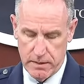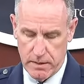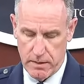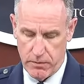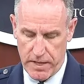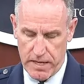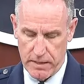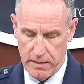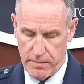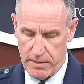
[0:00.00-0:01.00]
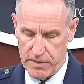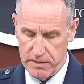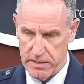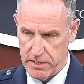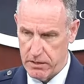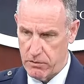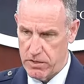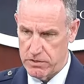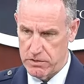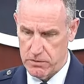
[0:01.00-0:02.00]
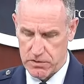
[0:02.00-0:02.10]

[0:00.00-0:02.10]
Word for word: Uh, with that, I'm happy to take your questions.